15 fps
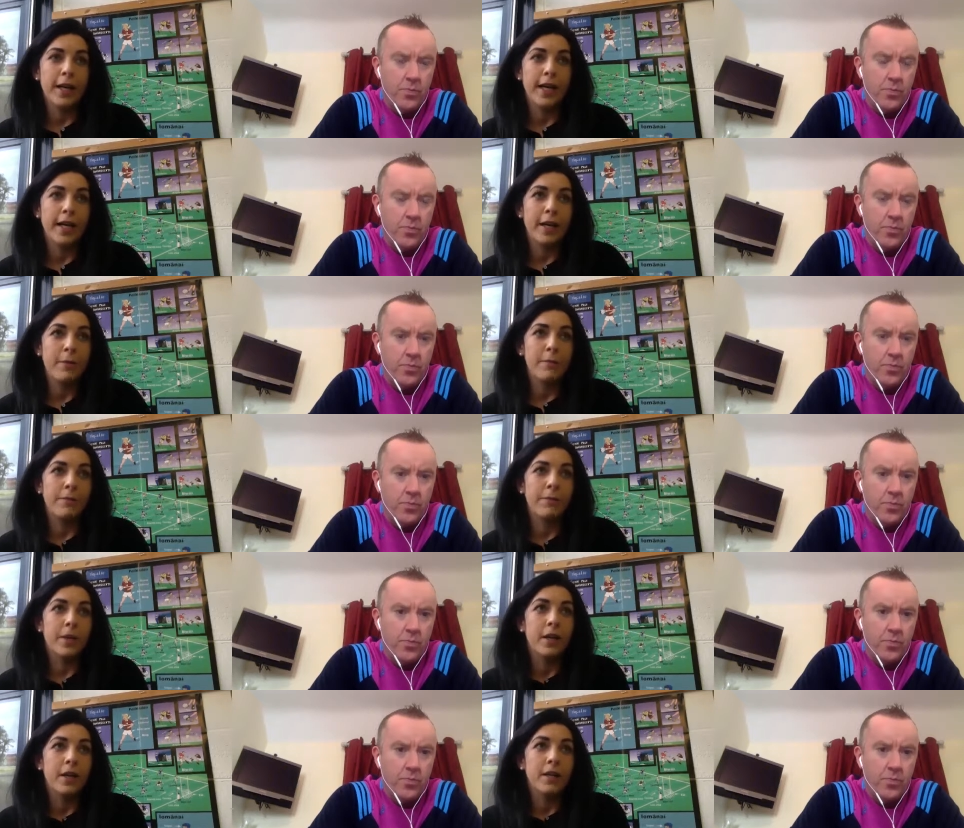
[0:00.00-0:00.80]

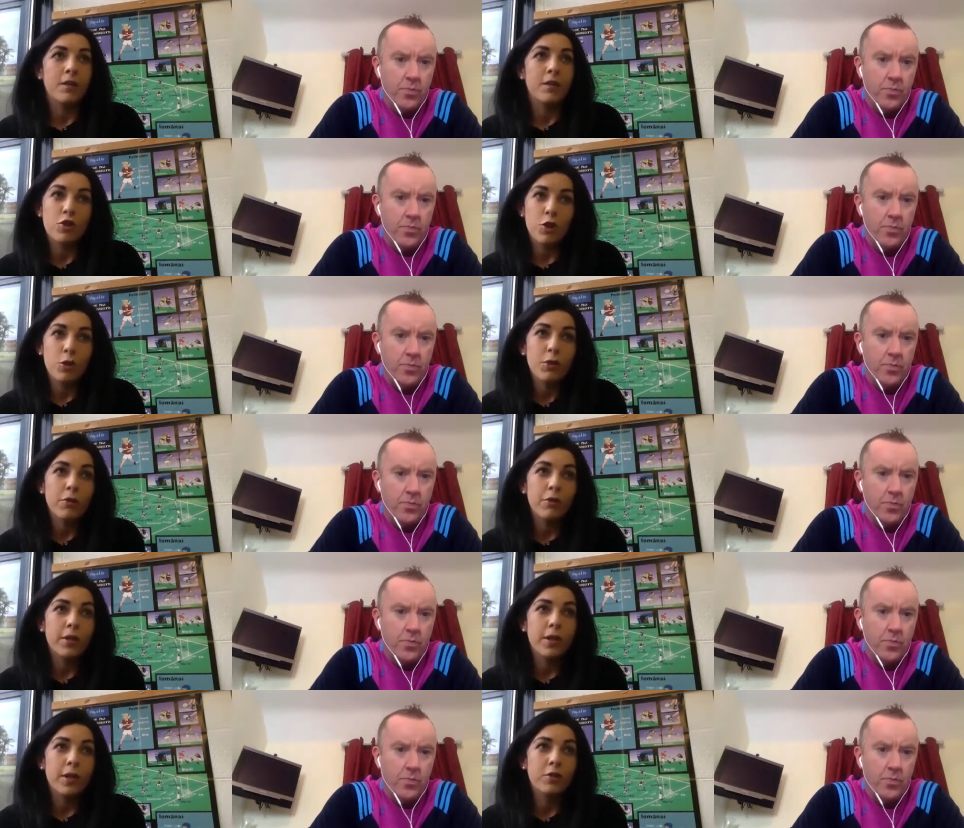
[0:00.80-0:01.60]
Speaker 1: um, the
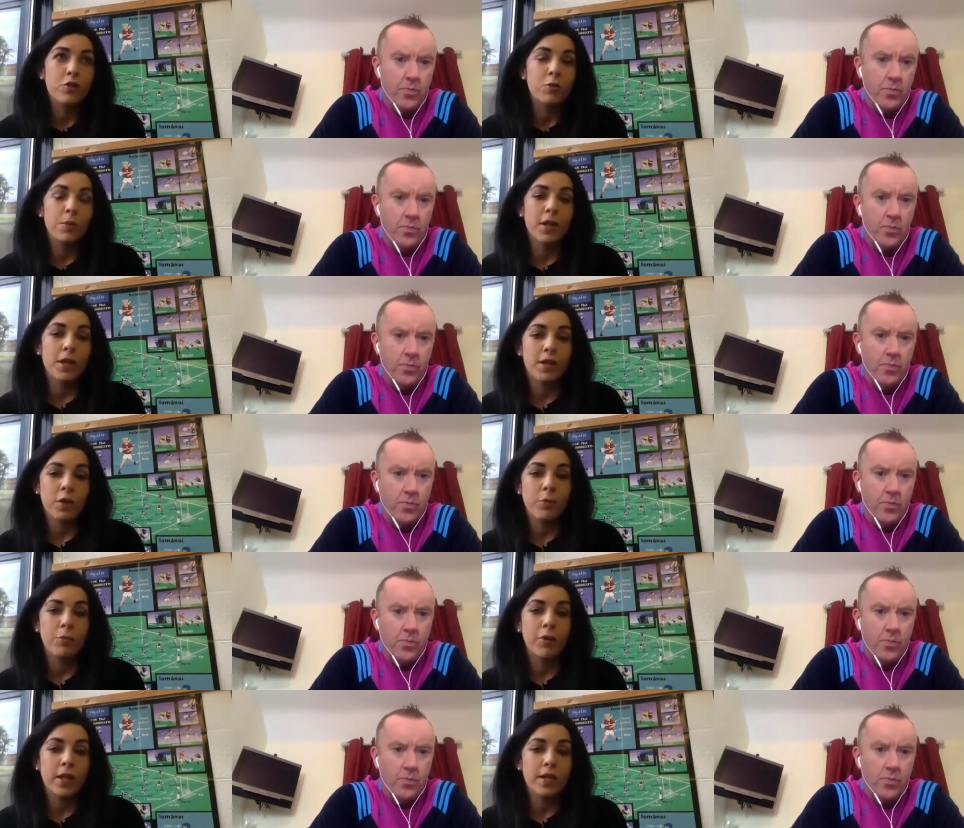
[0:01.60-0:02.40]
junior and the intermediate,
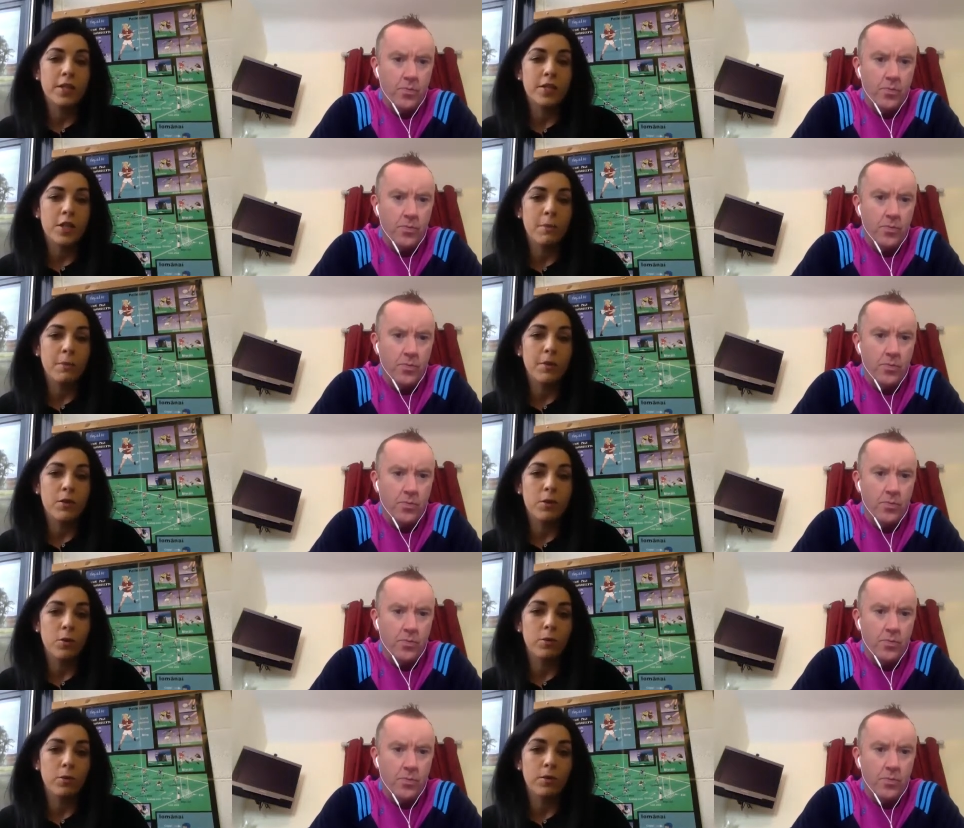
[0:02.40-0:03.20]
they're brilliant stepping
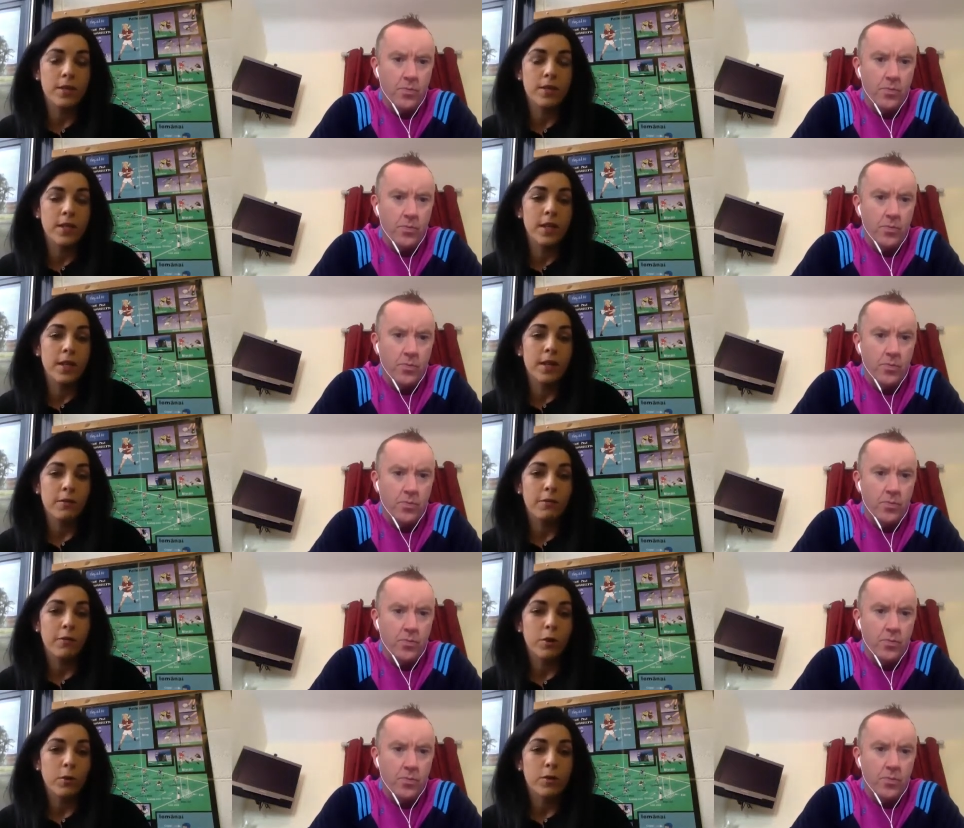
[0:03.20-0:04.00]
stones
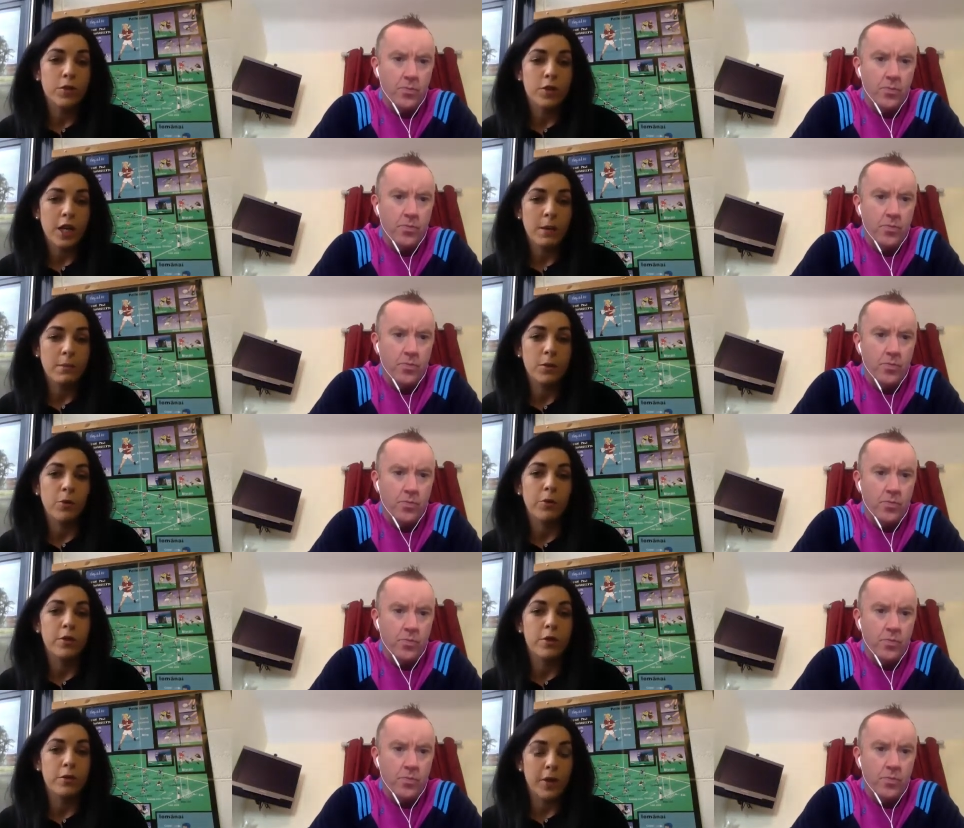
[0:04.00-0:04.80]
for those teams who
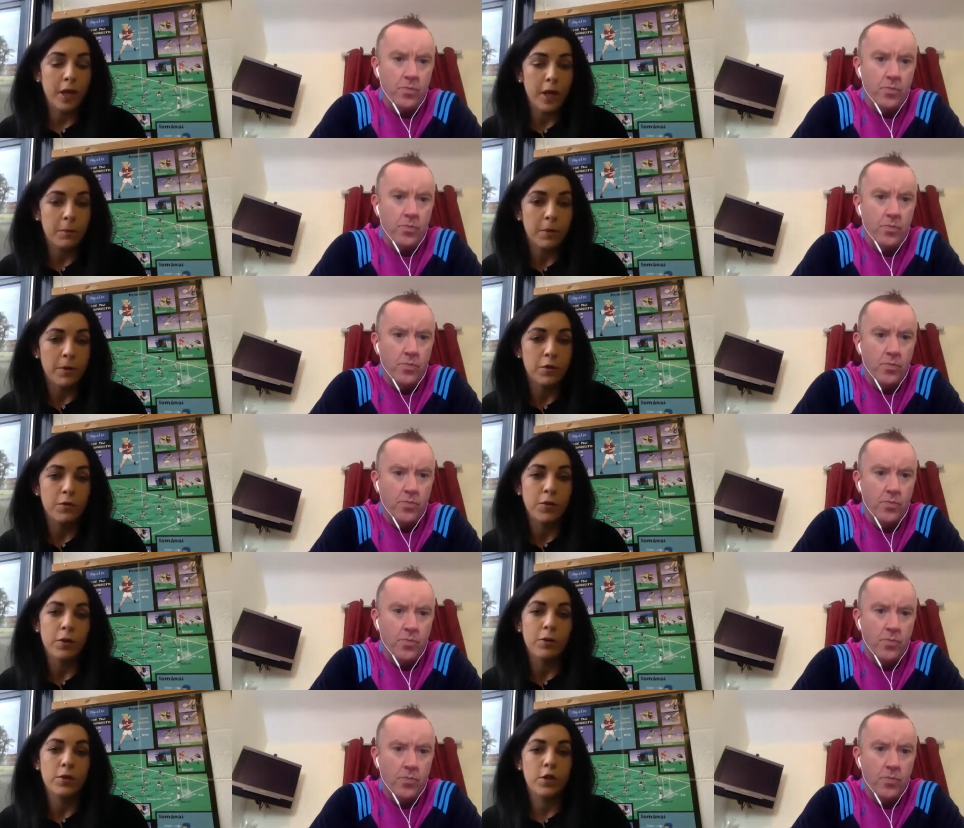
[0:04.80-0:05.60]
are in development,
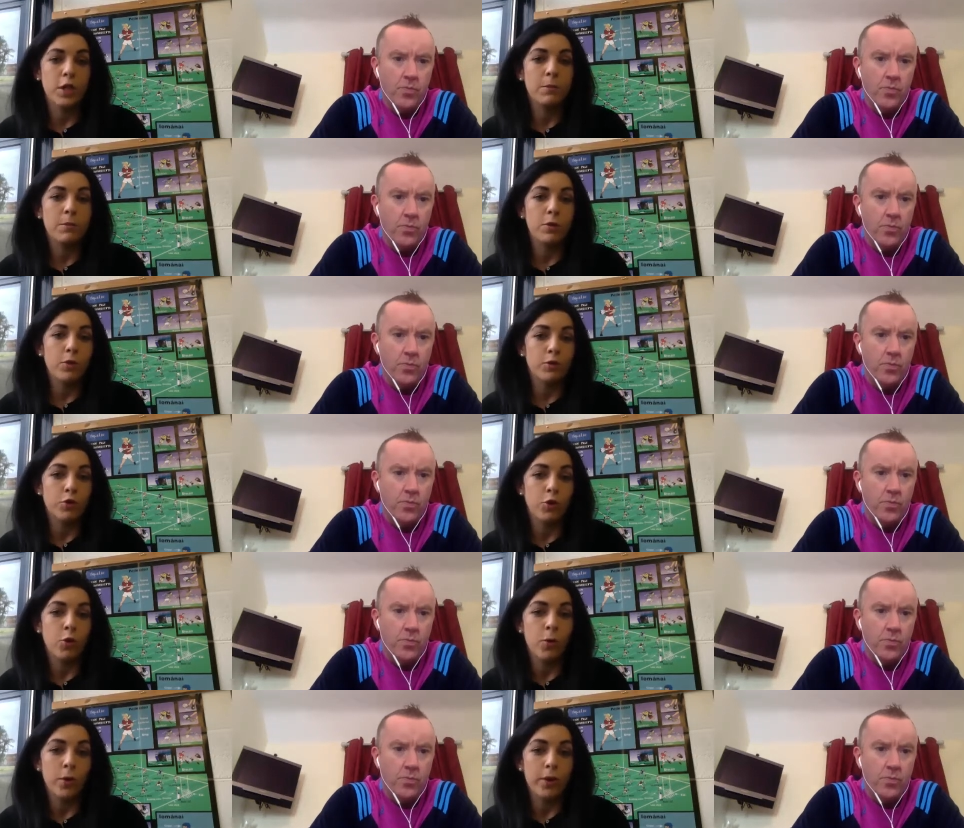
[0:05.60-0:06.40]
for those teams who can
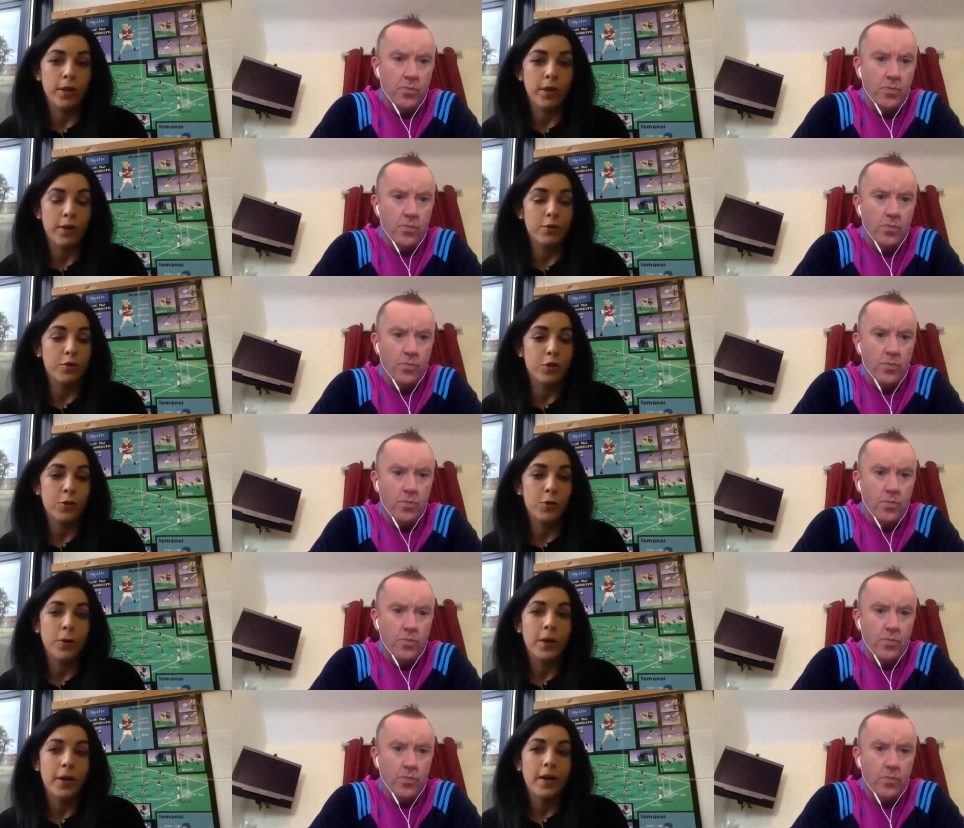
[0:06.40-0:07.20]
show what they can
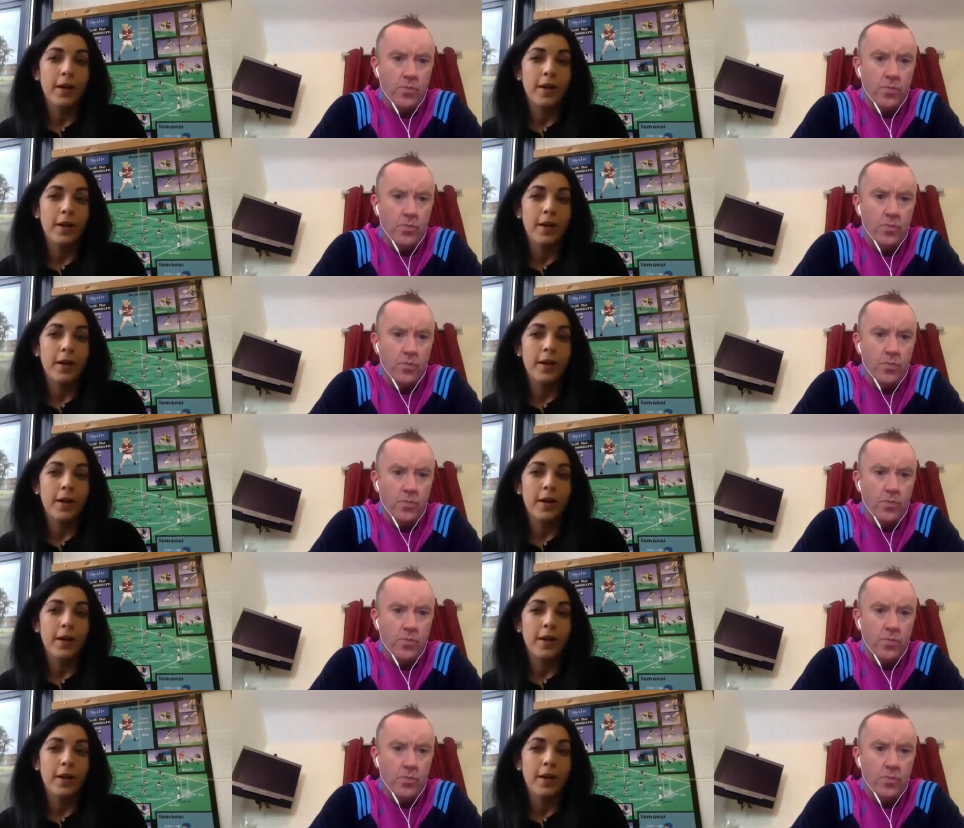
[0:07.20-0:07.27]
do.